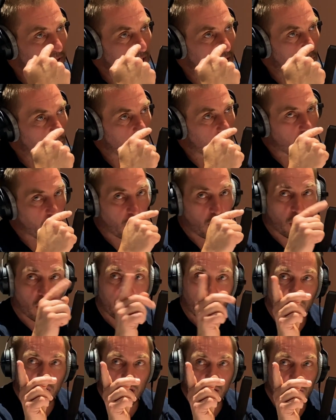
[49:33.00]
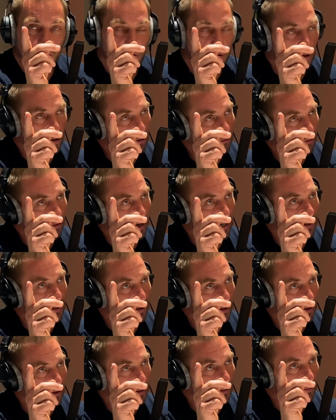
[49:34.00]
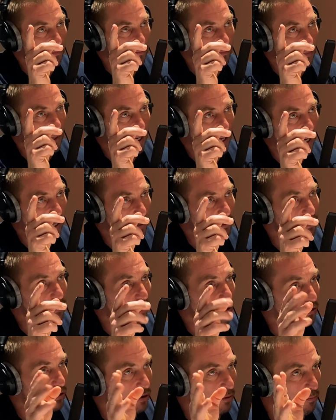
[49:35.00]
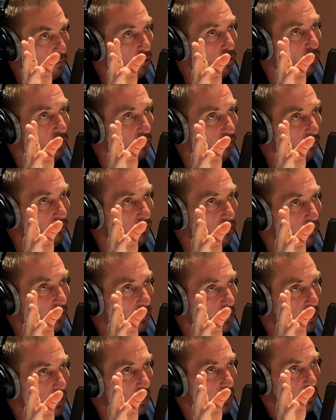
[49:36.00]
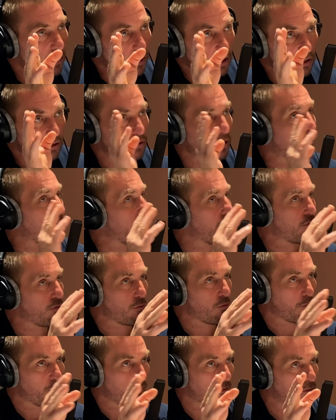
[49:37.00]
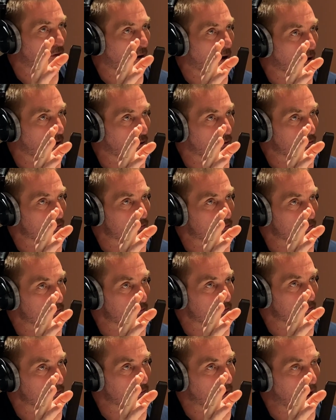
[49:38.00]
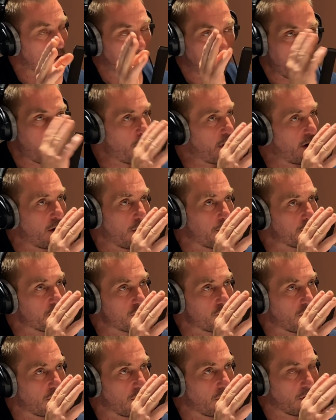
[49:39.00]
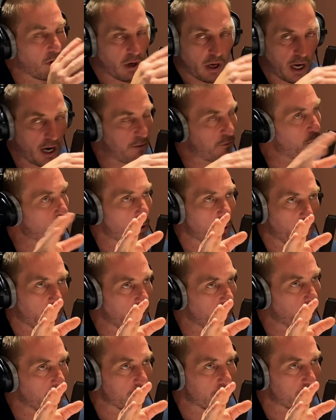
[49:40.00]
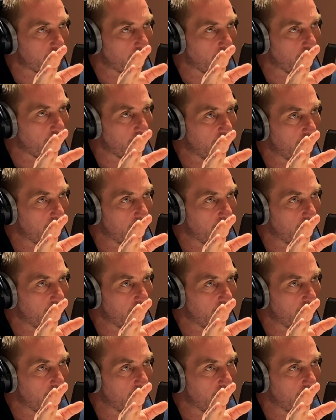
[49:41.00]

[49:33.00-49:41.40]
would look in a certain direction and start to move, the entire group would follow. Mm-hmm. If he went on patrol, everyone went on patrol.